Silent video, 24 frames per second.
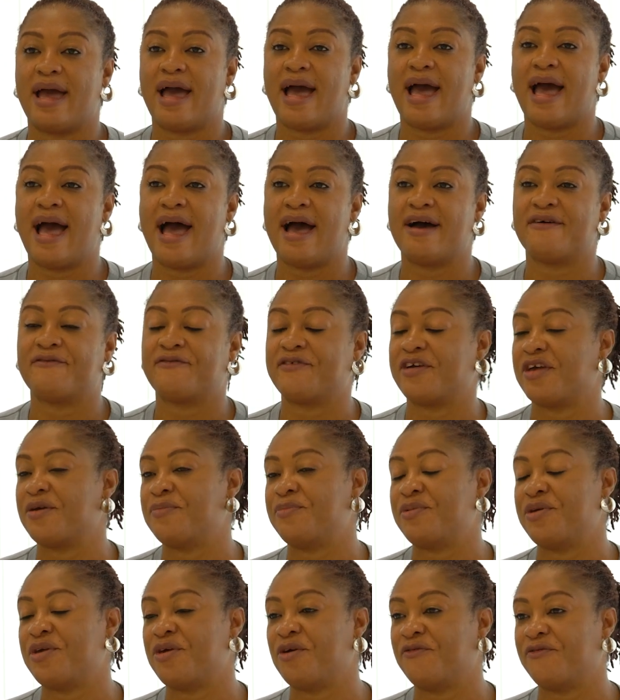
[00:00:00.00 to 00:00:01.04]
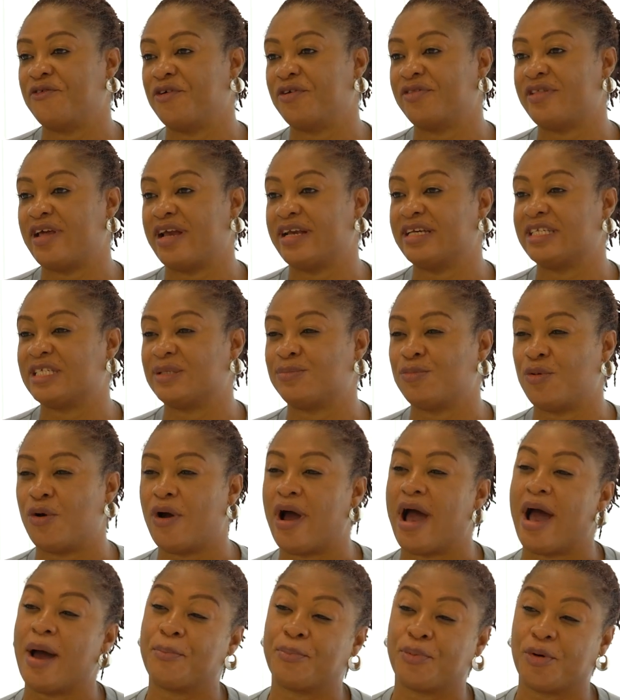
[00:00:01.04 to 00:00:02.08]
have a behavior that is
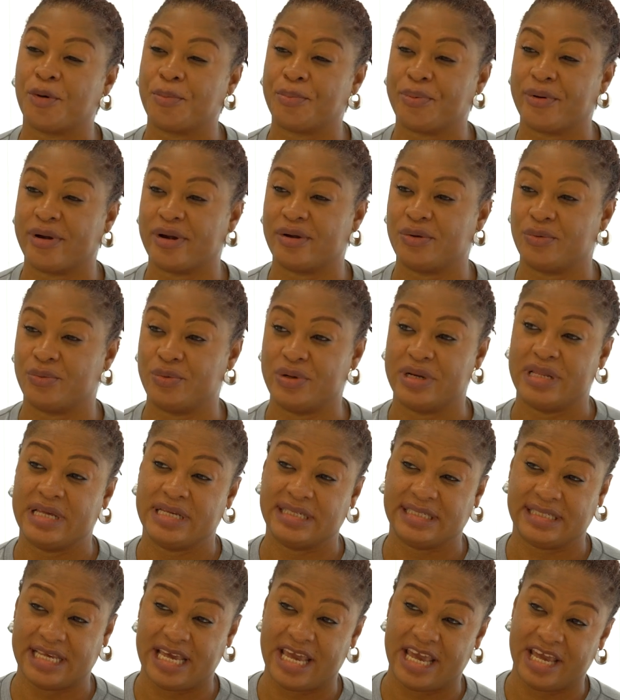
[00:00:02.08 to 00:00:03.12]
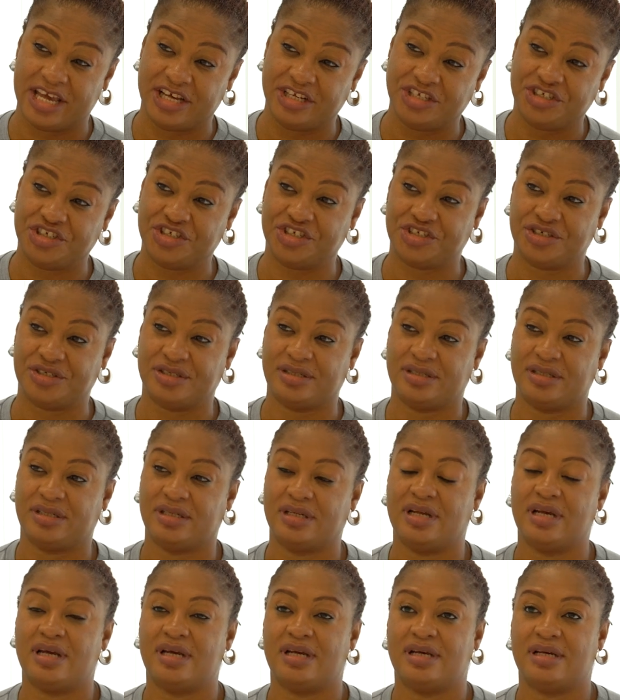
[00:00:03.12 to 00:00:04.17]
more appropriate with his age.
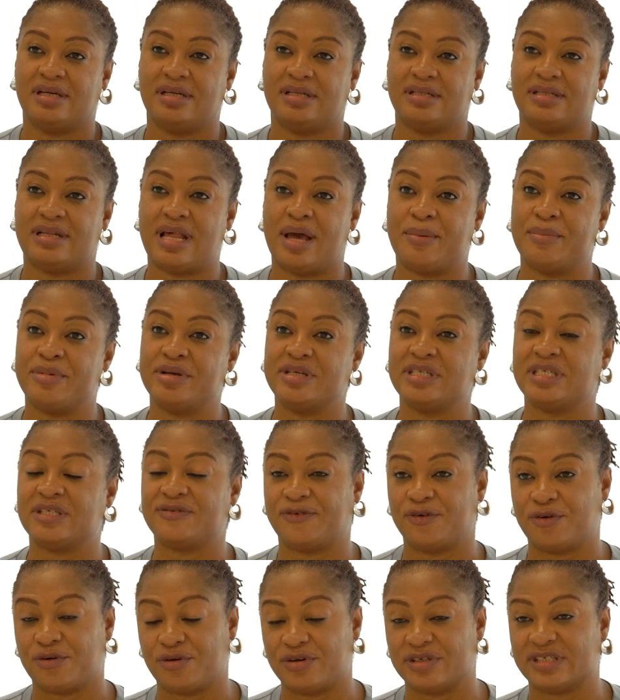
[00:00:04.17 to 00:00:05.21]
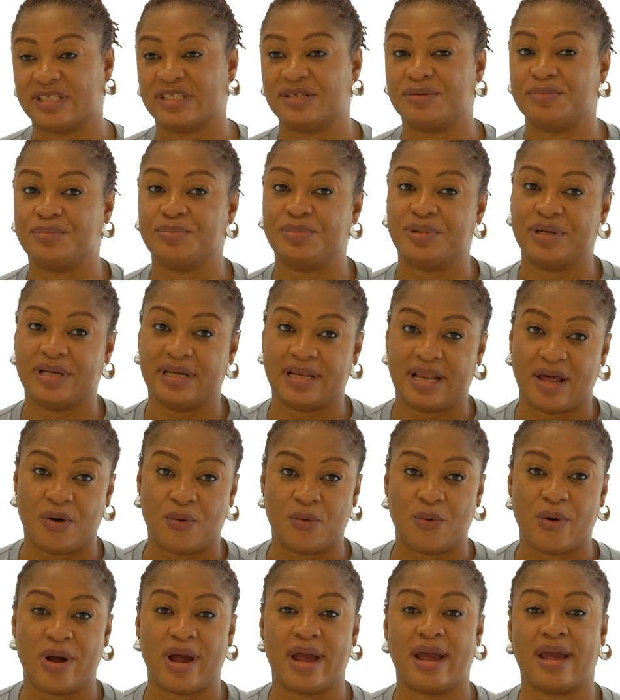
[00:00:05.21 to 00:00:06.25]
That means focusing, being
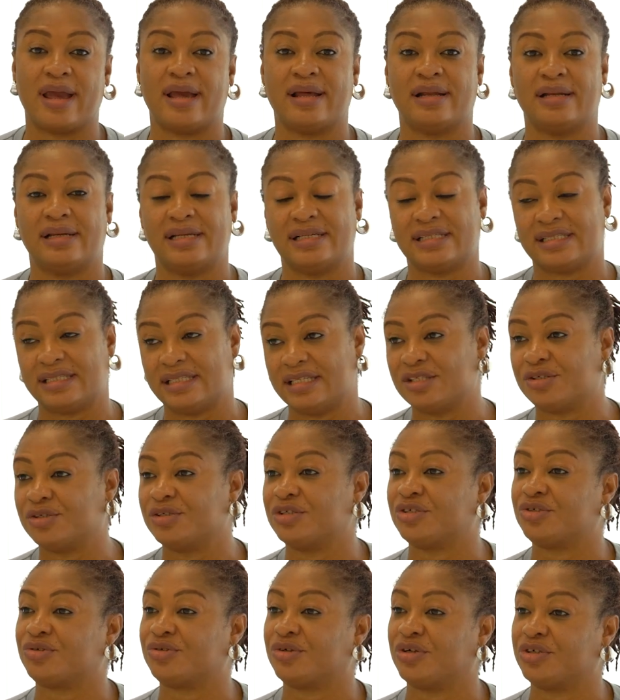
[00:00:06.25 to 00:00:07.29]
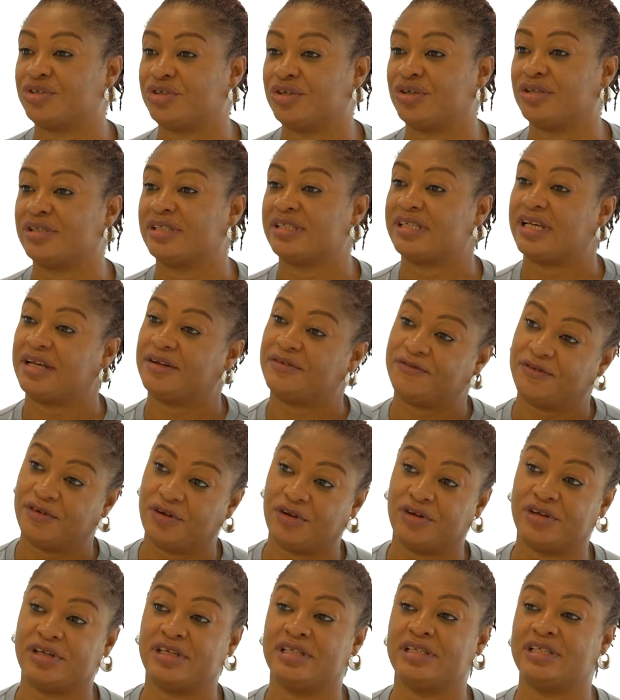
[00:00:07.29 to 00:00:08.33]
aware, listening to instructions, and
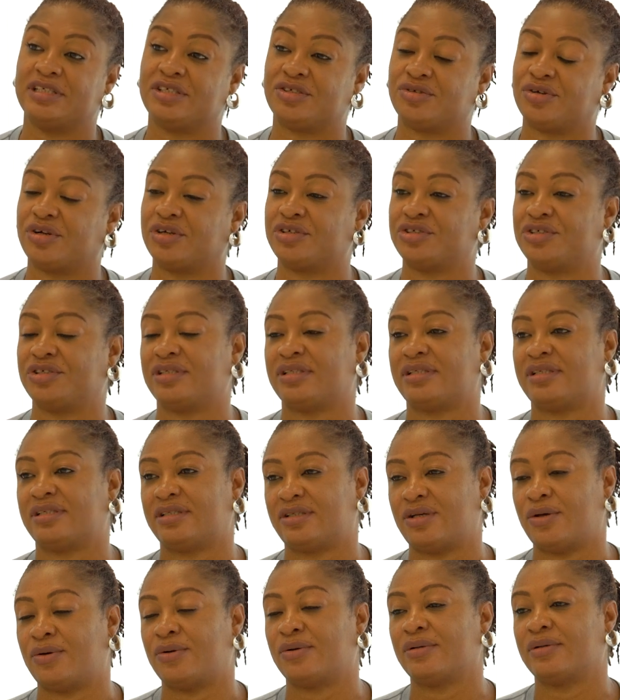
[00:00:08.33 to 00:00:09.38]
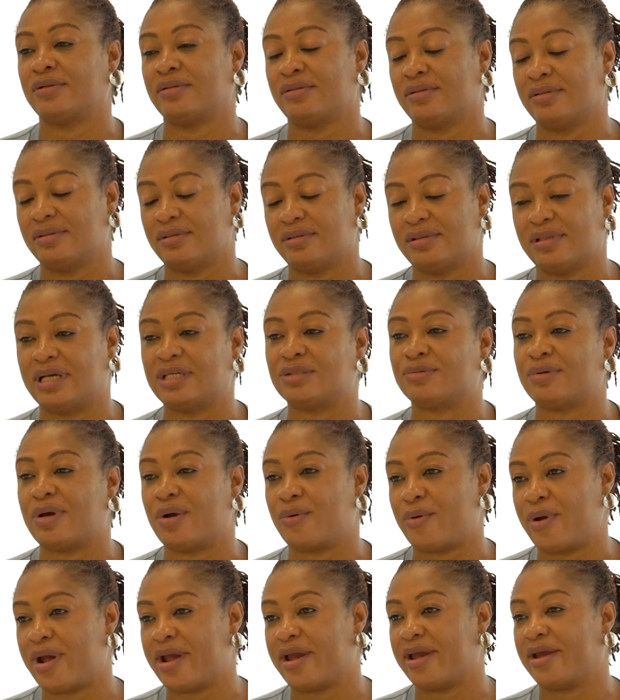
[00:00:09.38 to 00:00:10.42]
following instructions. So that's why
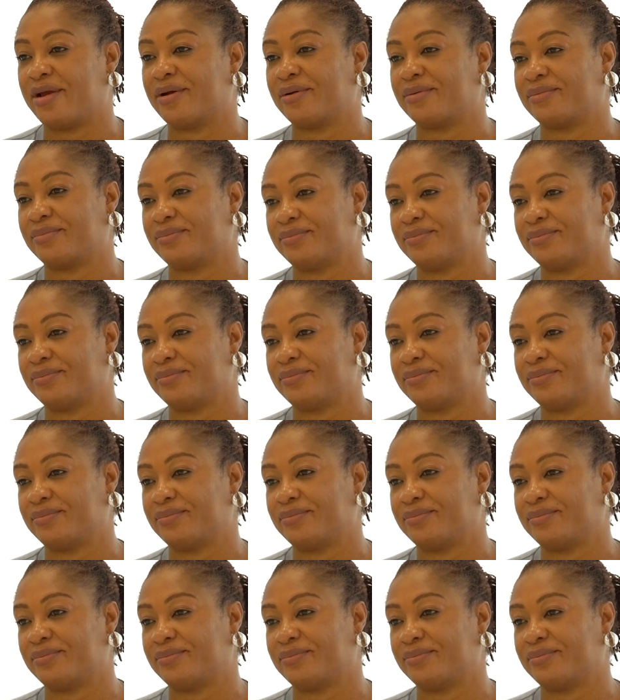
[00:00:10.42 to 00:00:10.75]
we're here.